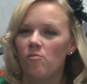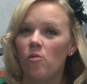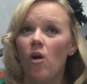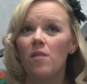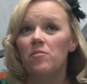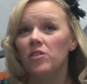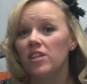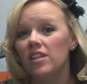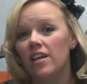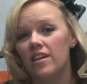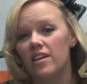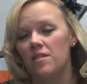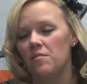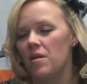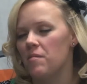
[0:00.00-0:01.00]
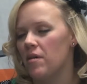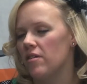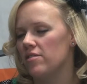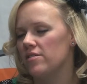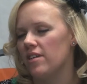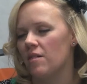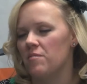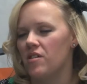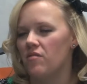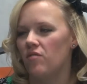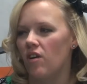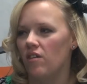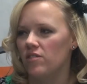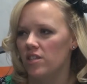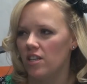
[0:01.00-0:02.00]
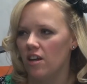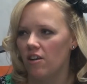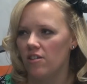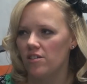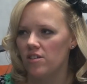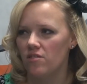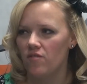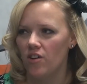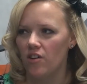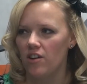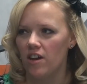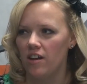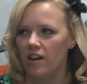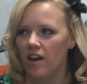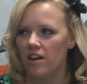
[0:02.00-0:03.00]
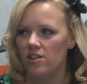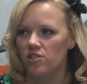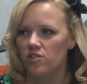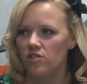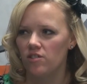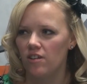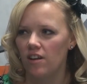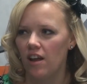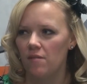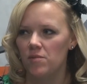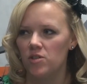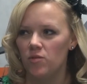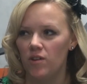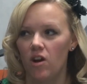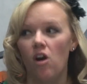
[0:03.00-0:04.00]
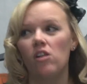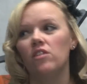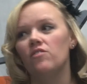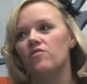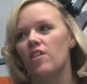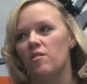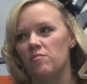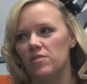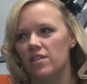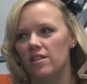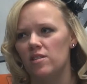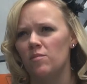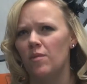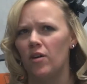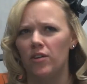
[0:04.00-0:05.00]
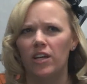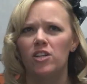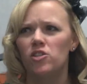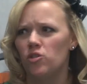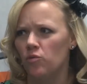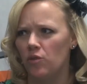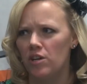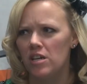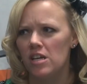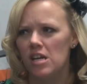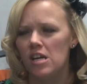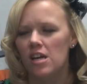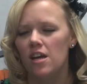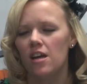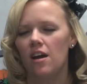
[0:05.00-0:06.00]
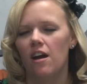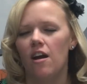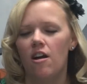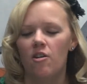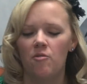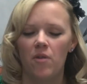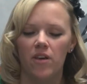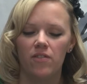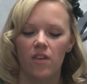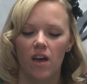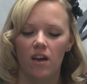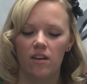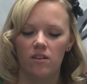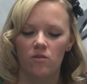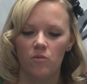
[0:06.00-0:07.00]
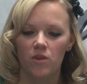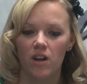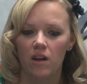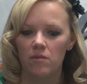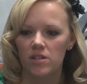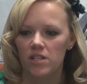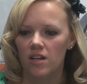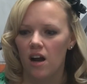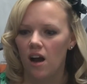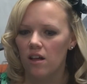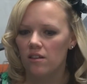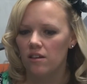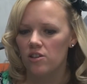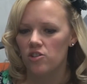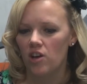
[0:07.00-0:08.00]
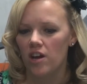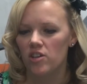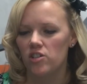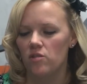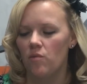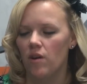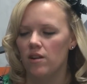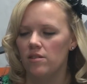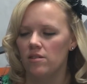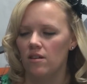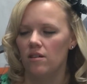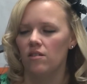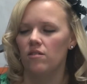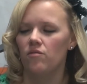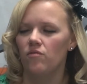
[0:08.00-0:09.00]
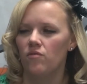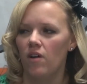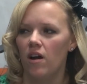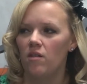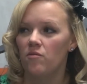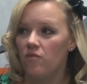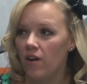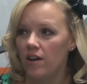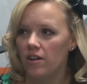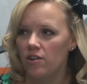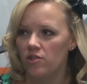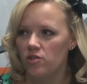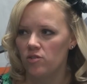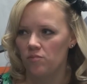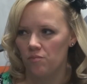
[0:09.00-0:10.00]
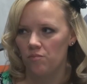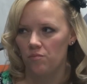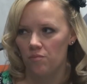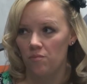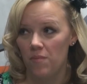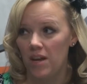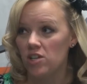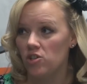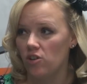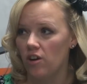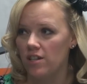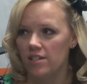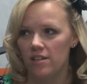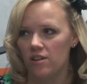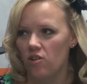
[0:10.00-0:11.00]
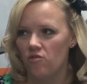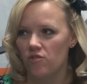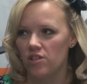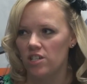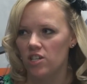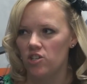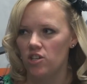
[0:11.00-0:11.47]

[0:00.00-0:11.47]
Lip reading: Well, I'm really lucky. My parents got me involved in the arts at a very young age, and I've been doing all of them since about age 3. And then when I went to college, I actually went as a fine arts major. I didn't go for